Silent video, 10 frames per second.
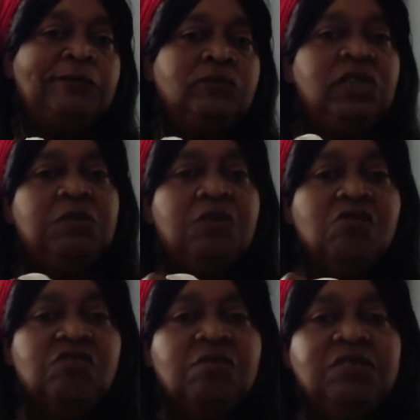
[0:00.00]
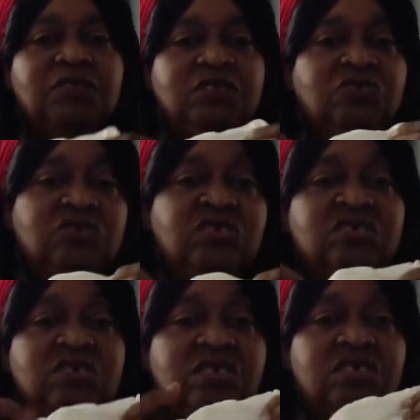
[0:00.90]
They're gonna seem as
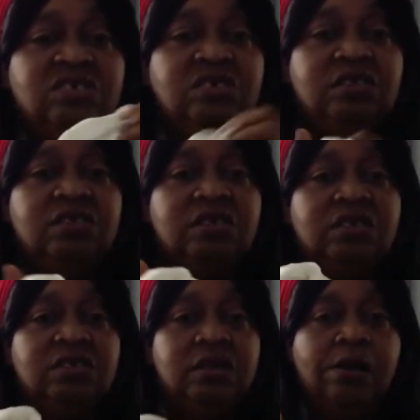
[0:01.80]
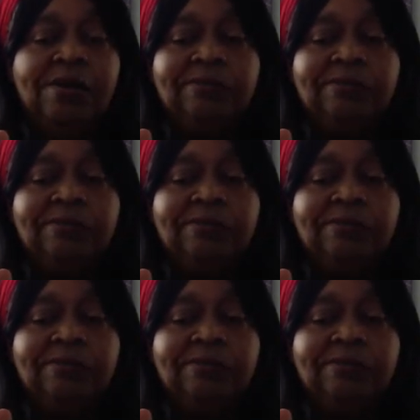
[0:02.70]
interesting today as she did yesterday.